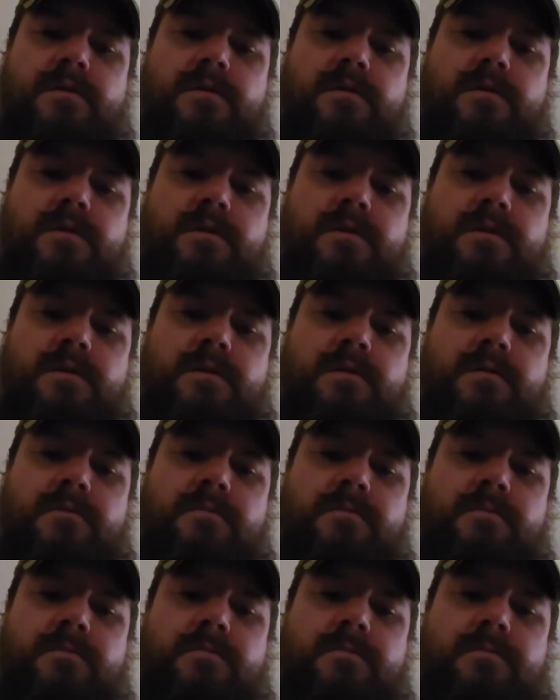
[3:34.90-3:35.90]

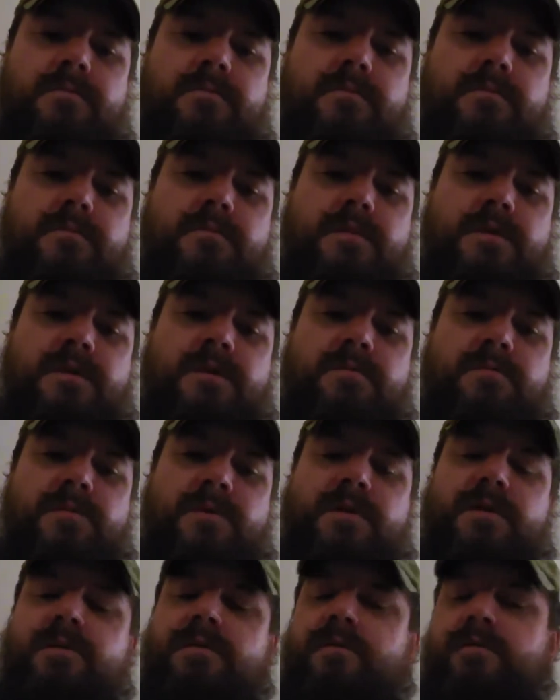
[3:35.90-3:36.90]
um, and
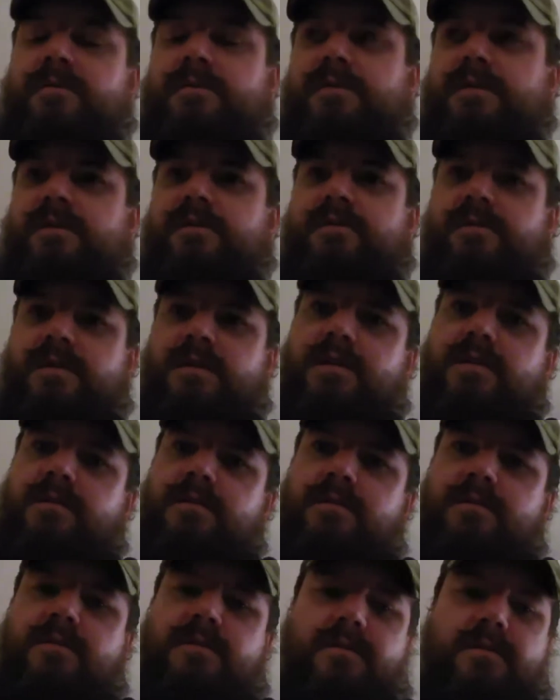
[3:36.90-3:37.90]
being
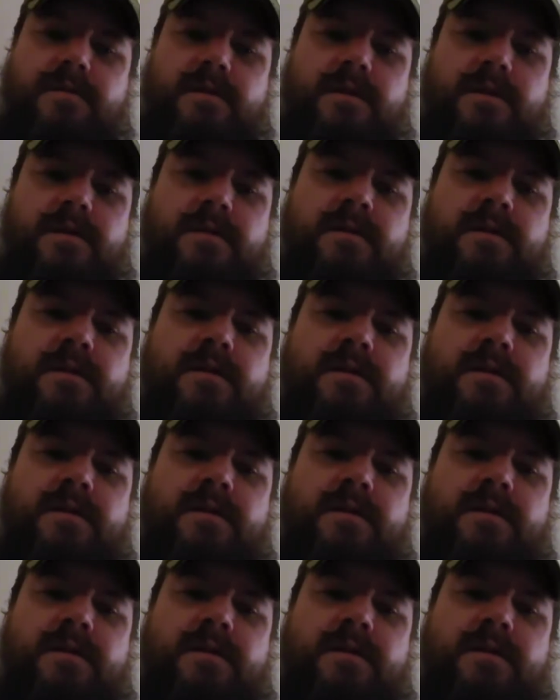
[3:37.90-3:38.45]
16, that